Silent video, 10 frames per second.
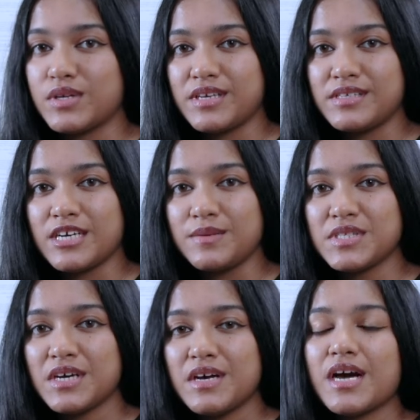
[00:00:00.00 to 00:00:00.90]
and mock
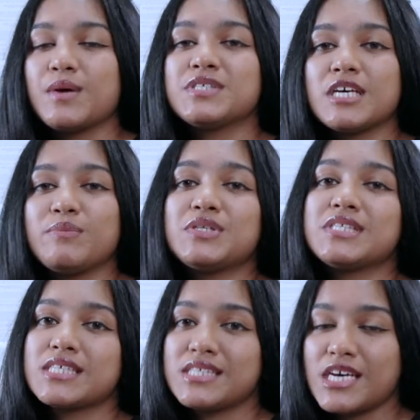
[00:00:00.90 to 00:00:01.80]
exams, I was able to
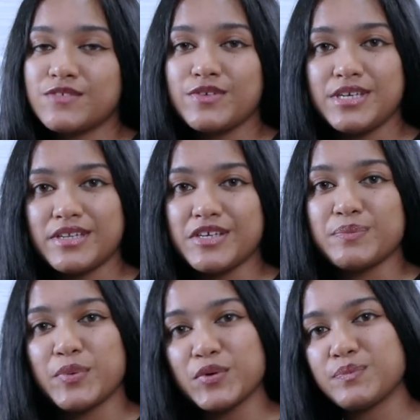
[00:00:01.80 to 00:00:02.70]
successfully clear
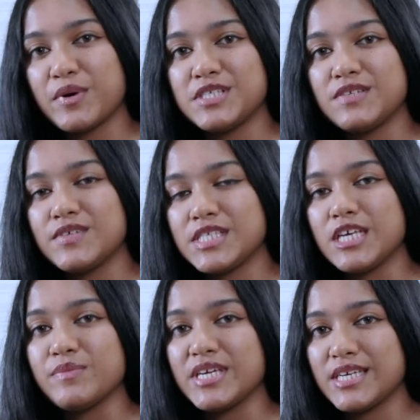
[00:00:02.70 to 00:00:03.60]
both parts of the C
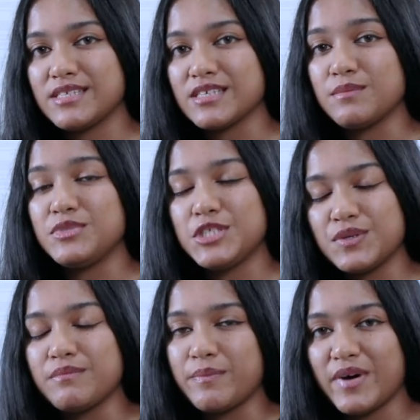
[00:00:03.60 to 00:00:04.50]
M A exam
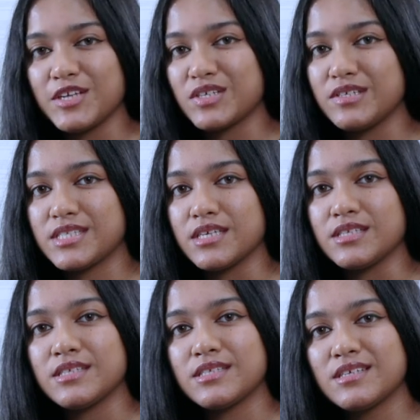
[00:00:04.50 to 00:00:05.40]
during my bachelor's
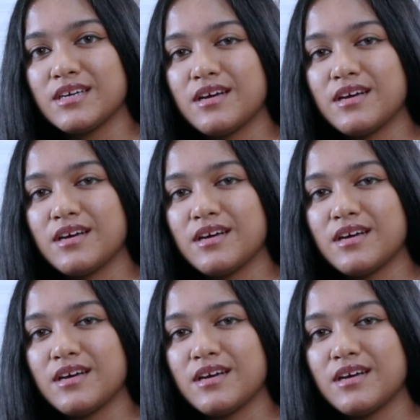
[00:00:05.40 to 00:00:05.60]
studies.